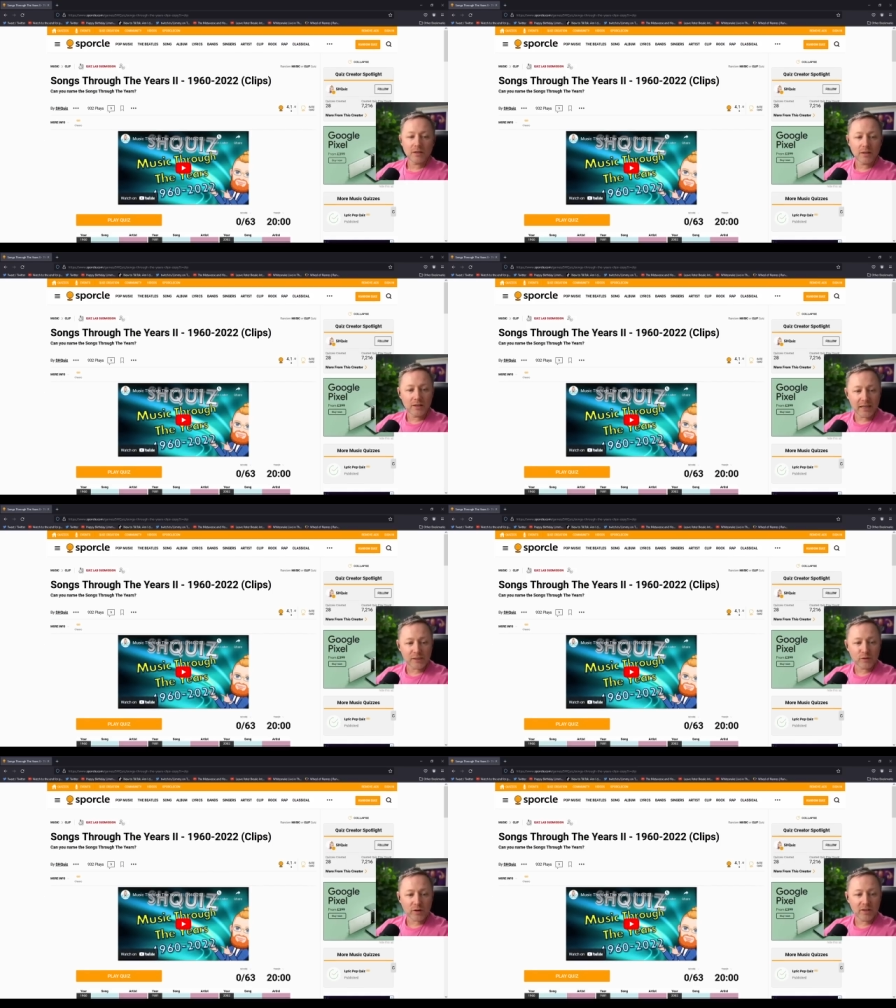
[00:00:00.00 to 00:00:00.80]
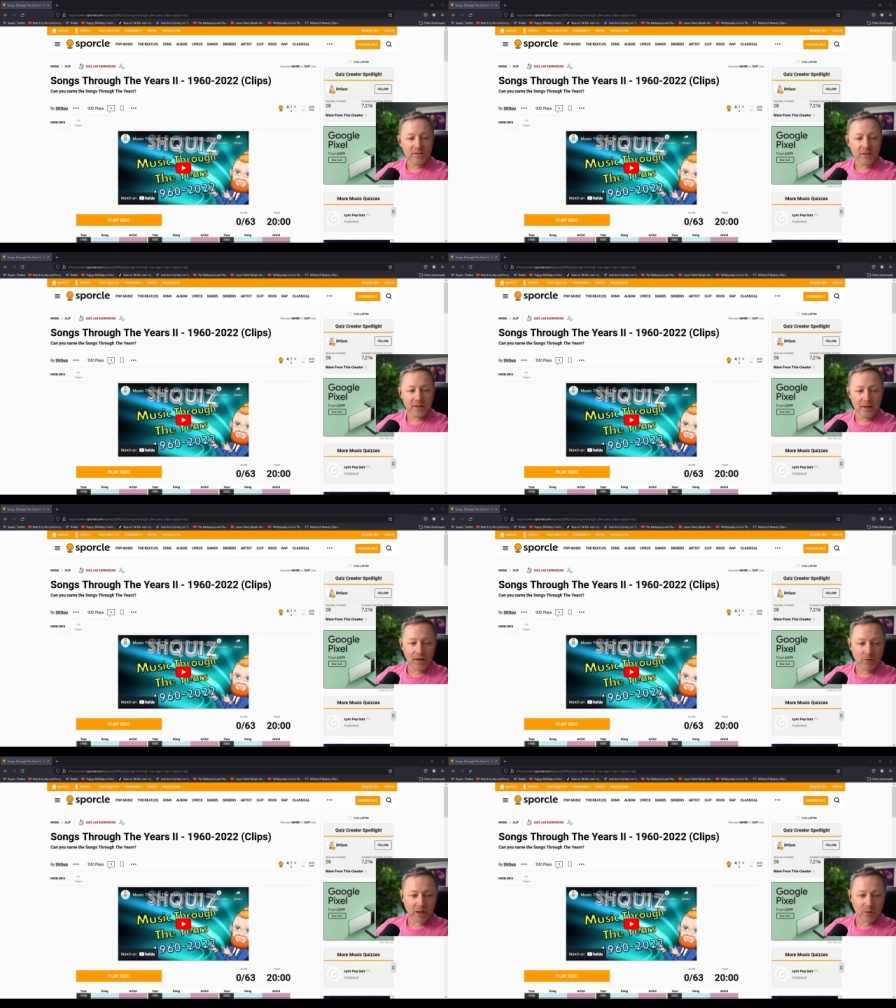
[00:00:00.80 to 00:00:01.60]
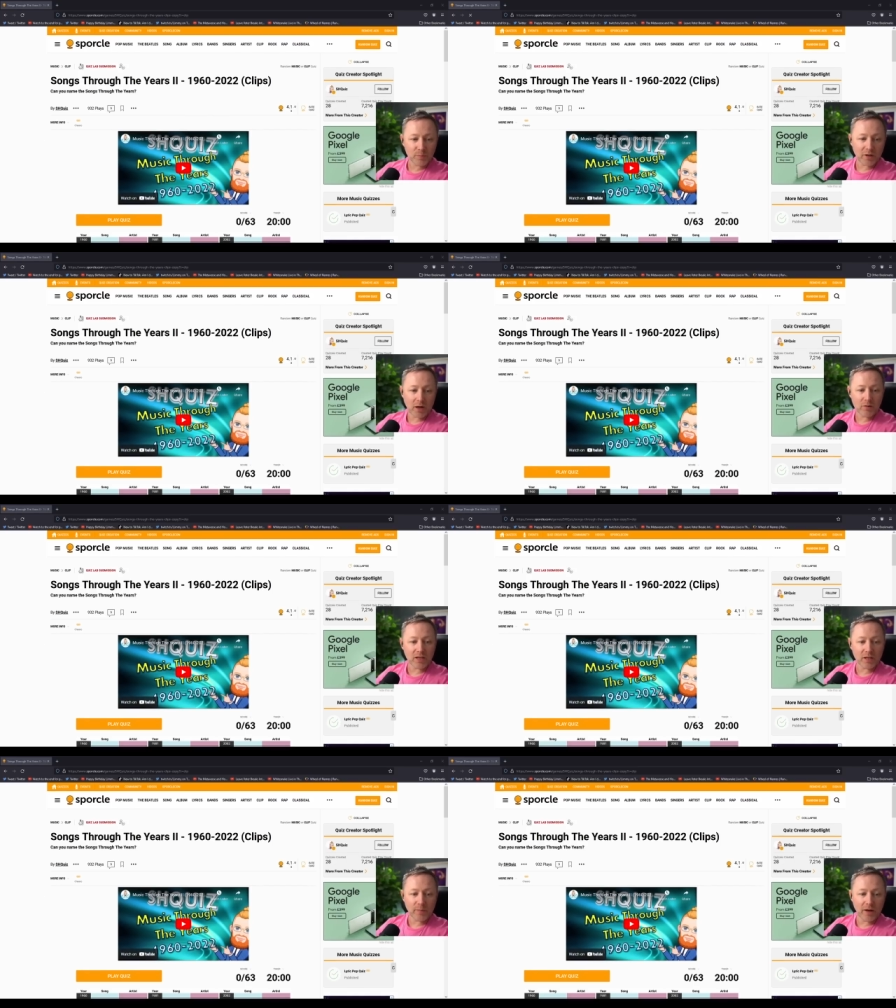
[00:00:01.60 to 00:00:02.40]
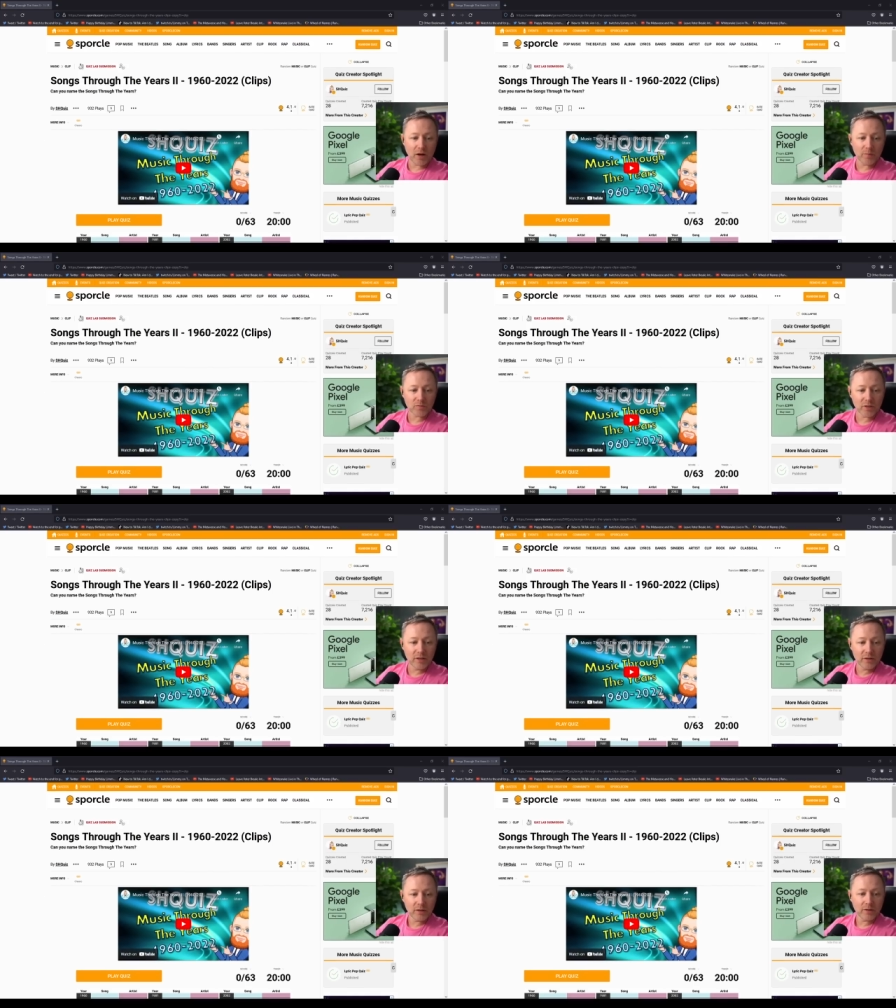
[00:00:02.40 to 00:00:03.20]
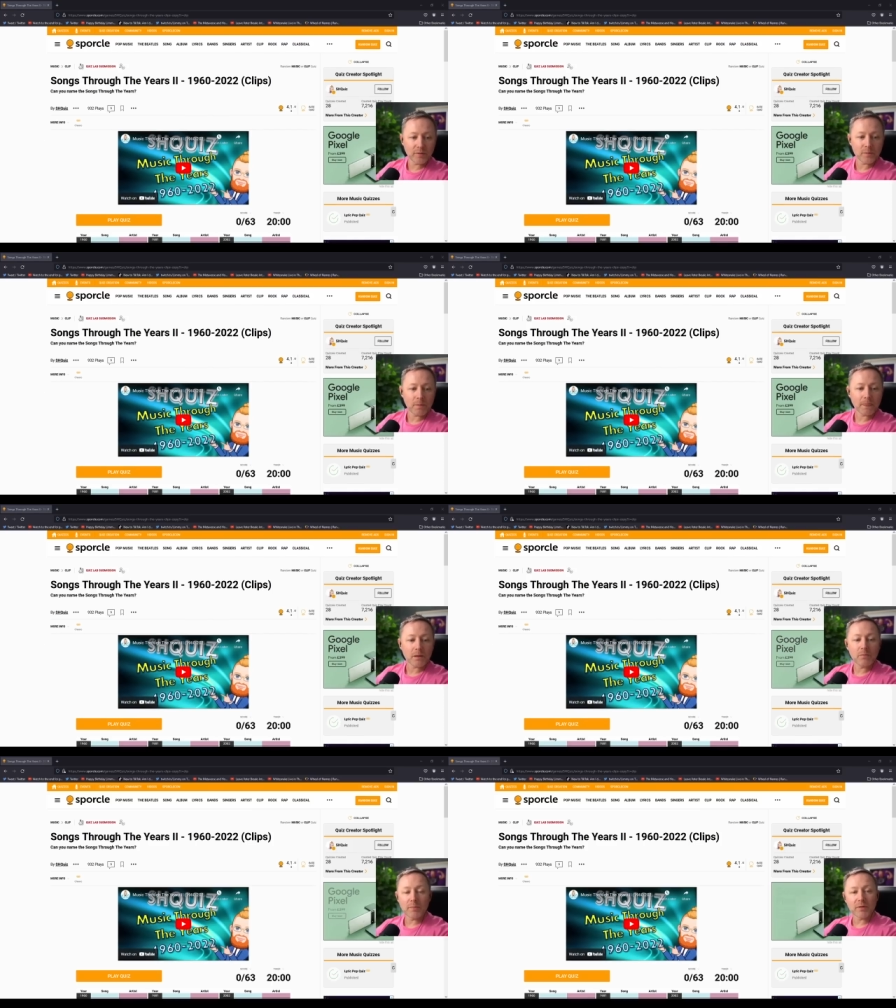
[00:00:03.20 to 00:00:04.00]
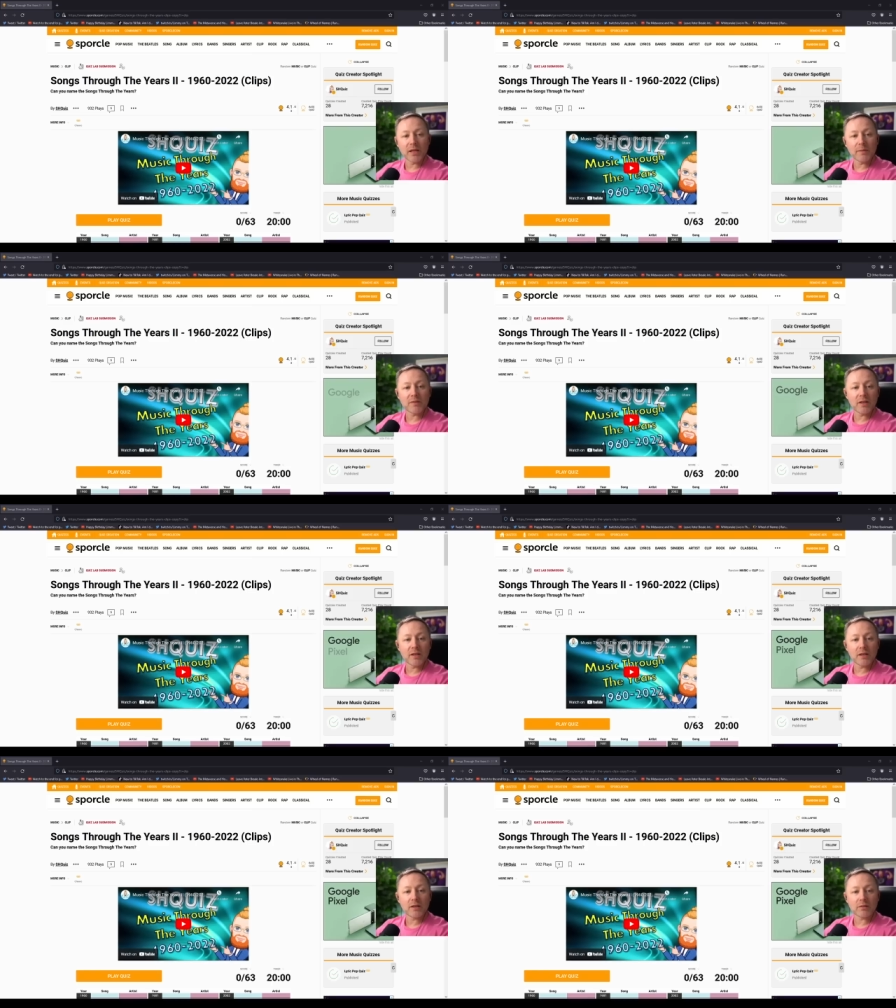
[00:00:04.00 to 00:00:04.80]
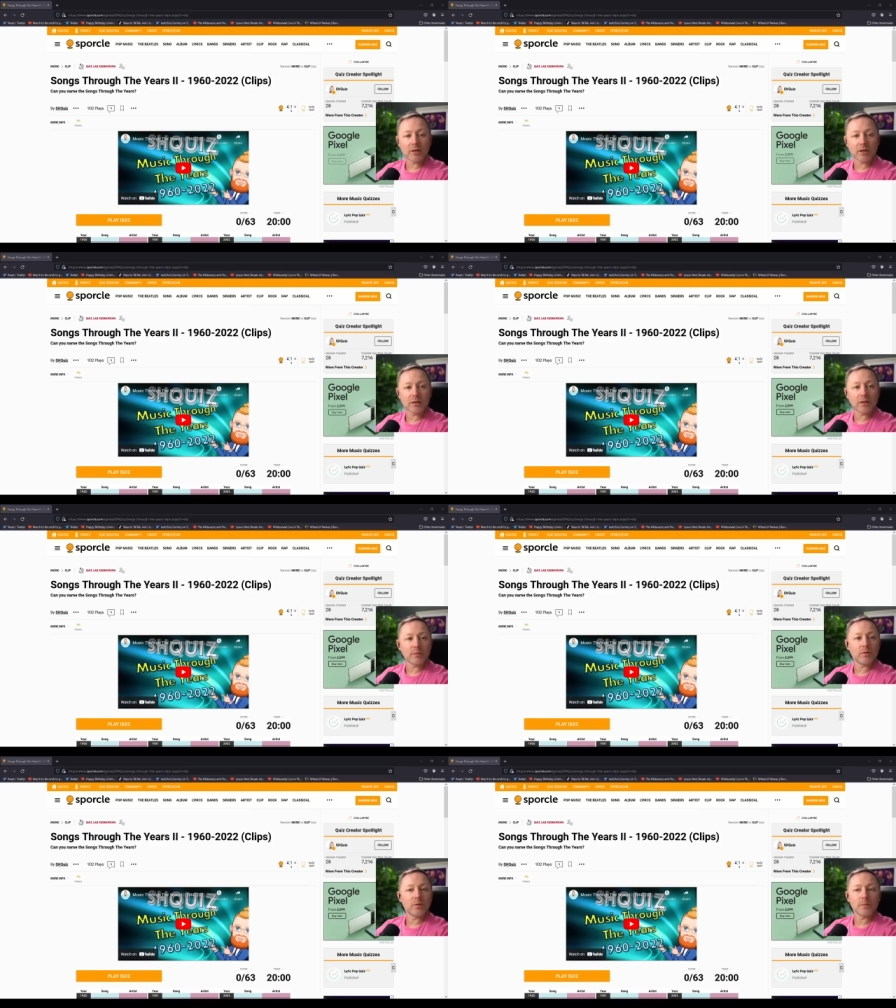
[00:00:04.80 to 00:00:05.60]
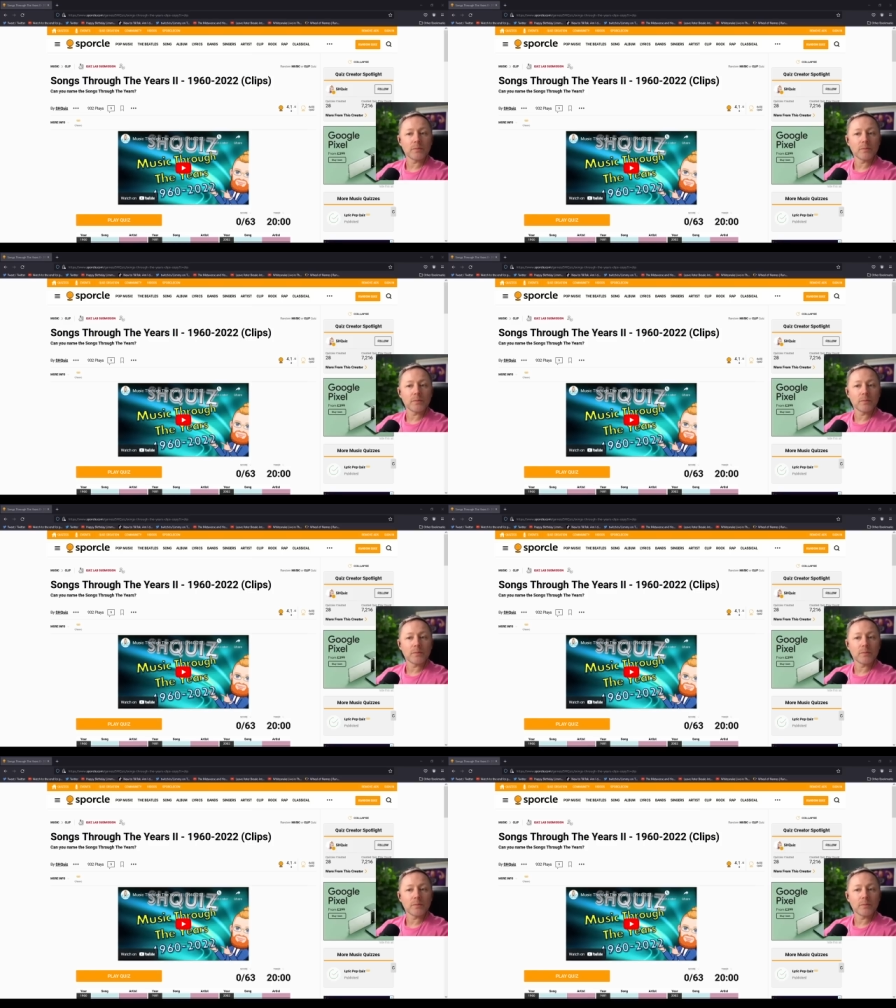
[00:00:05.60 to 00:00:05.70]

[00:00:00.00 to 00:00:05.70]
Let's fucking do that. I'll get the I'll get the bet up and running. Remember, nobody. Right, here we go.